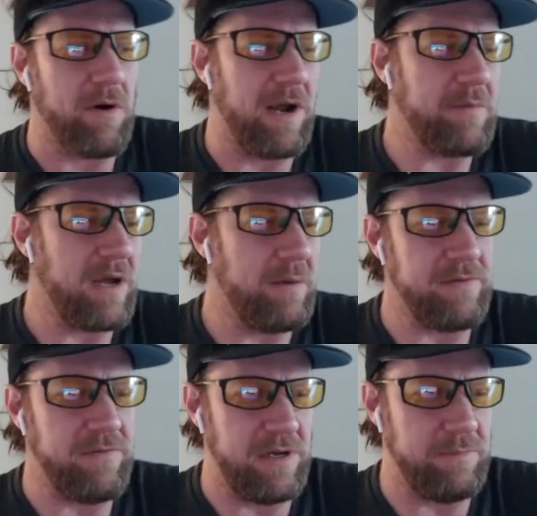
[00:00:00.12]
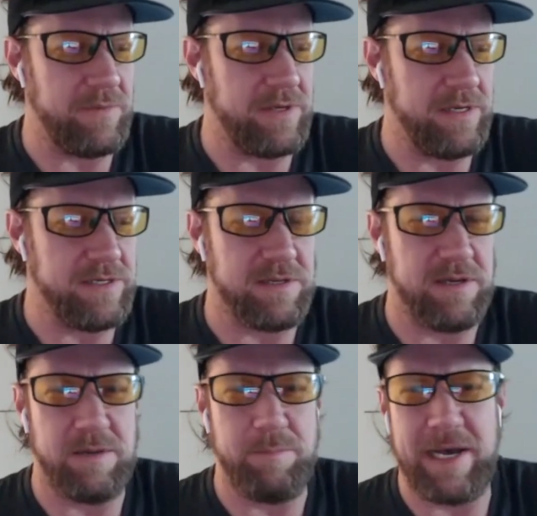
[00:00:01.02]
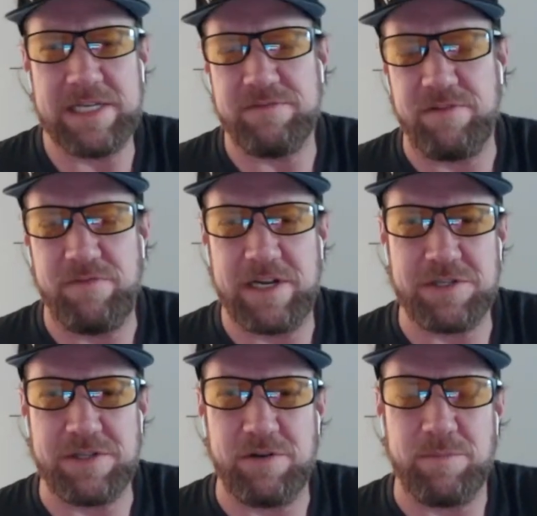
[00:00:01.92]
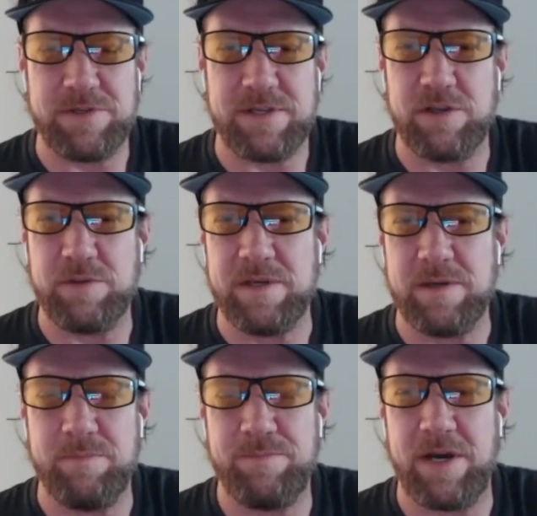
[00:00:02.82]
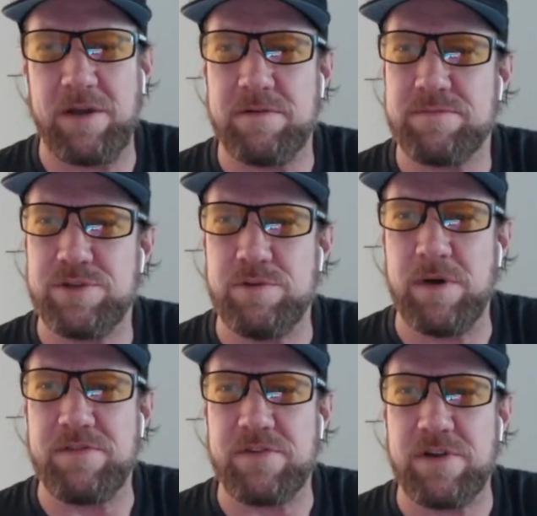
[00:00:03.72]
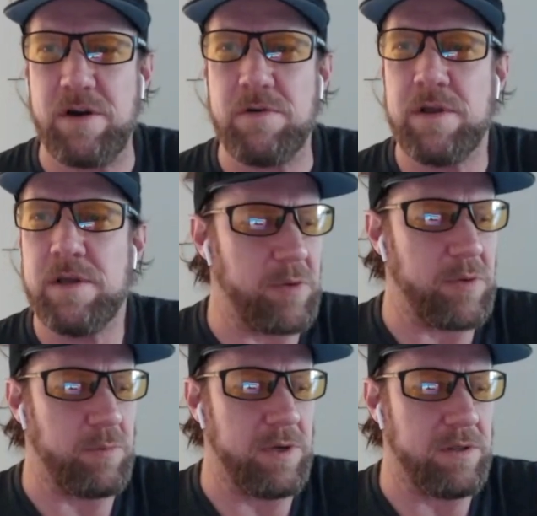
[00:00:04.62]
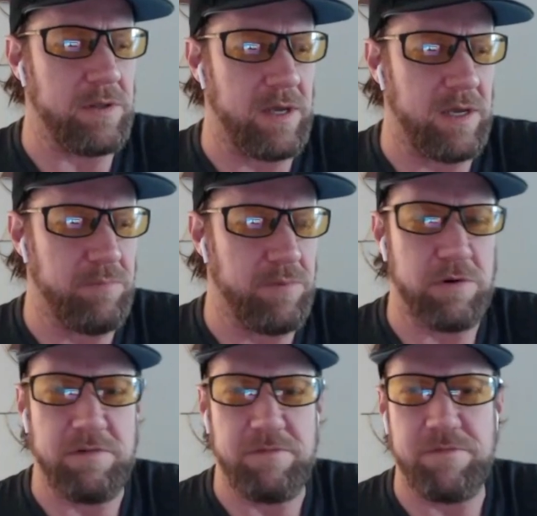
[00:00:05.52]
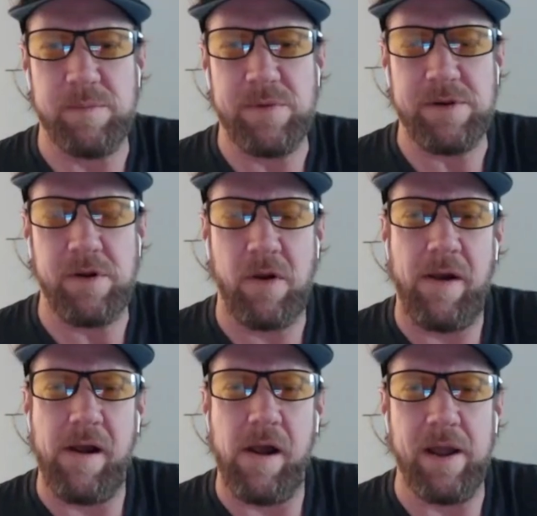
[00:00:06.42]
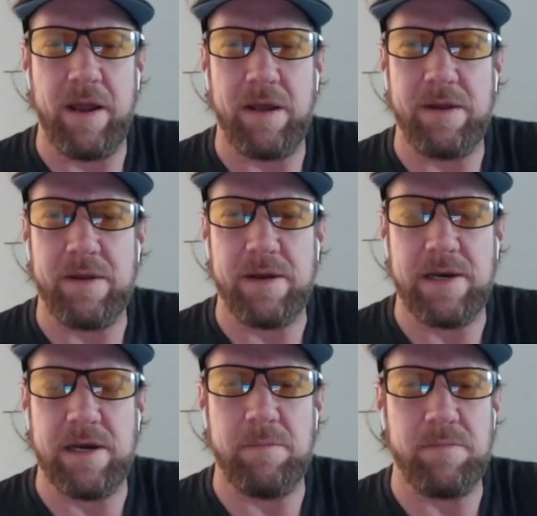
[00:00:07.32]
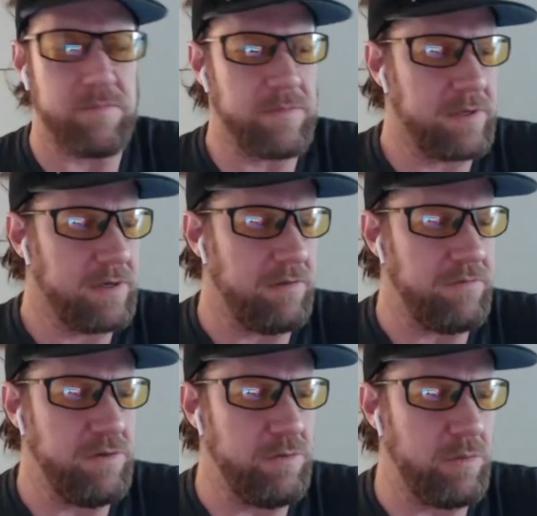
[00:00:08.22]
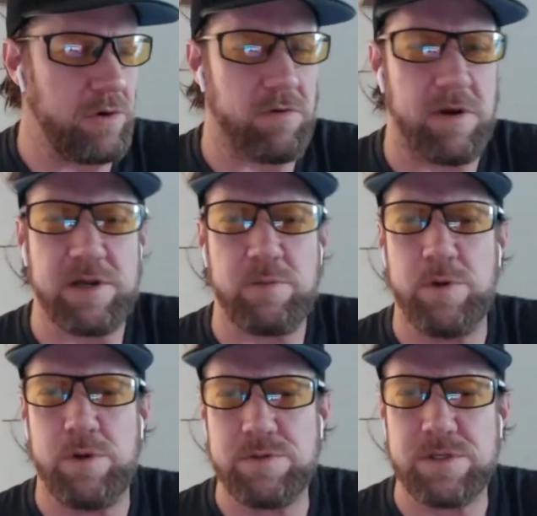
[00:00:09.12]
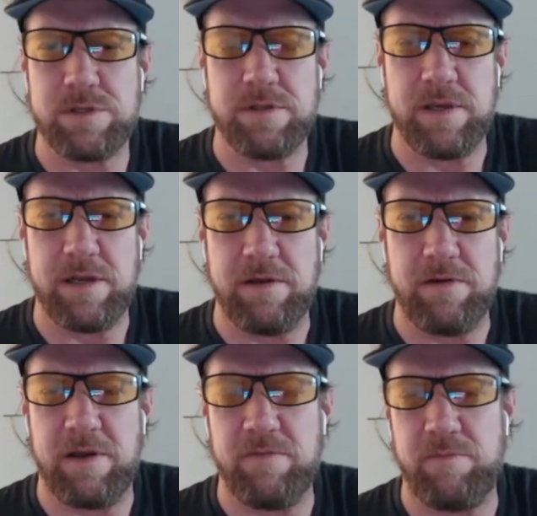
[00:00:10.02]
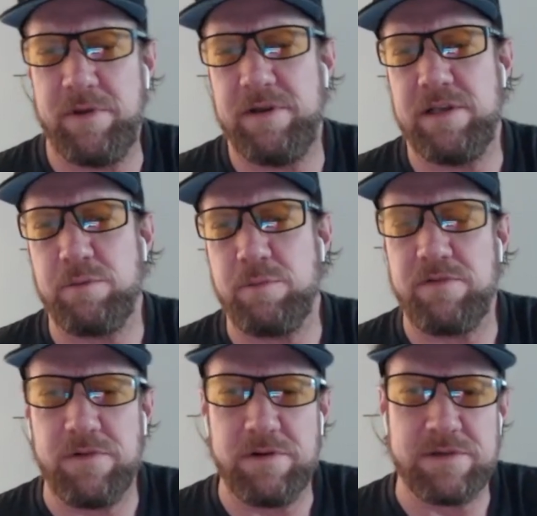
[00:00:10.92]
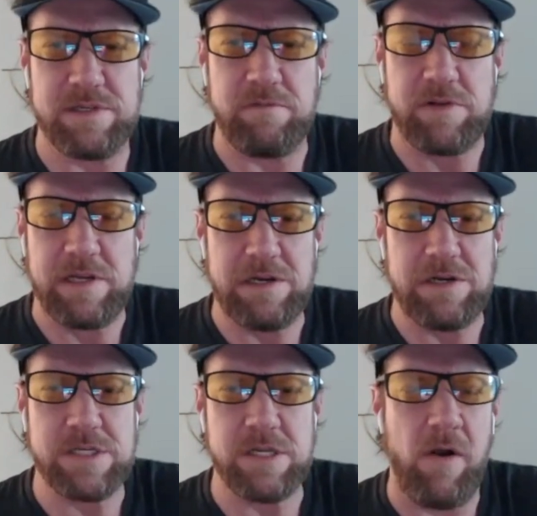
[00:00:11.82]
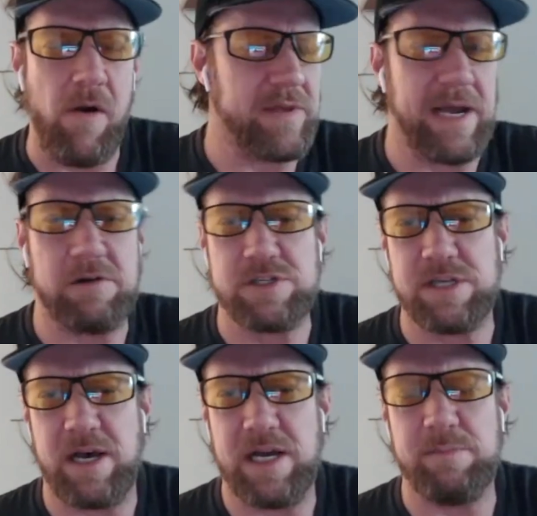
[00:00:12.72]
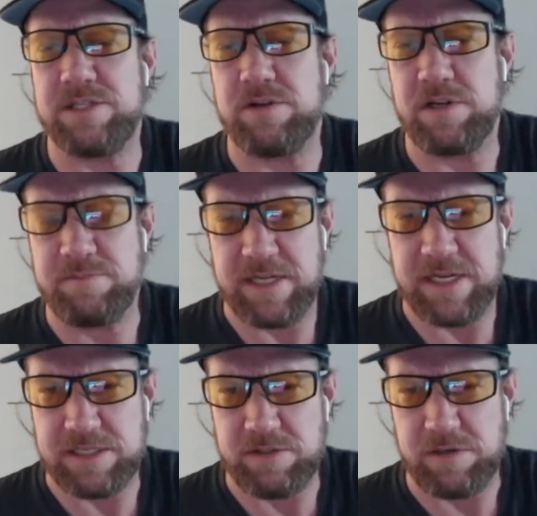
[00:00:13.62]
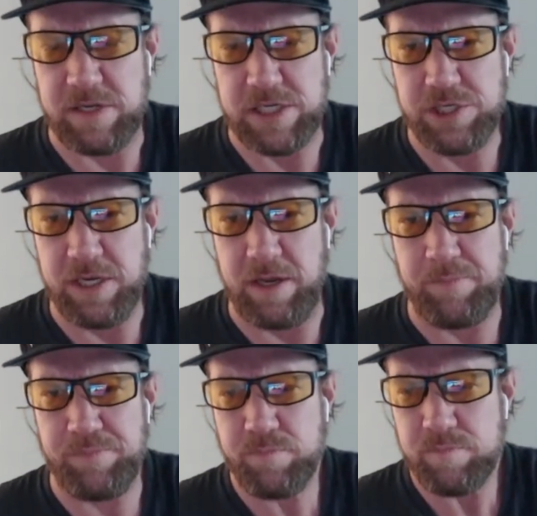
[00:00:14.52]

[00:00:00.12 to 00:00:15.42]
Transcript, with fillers: where I'm coming from is a massive infection that almost killed me about two months ago, coupled with a broken femur and um, a few chronic wounds that I've been dealing with for several years. On the outside, my circumstances look like shit.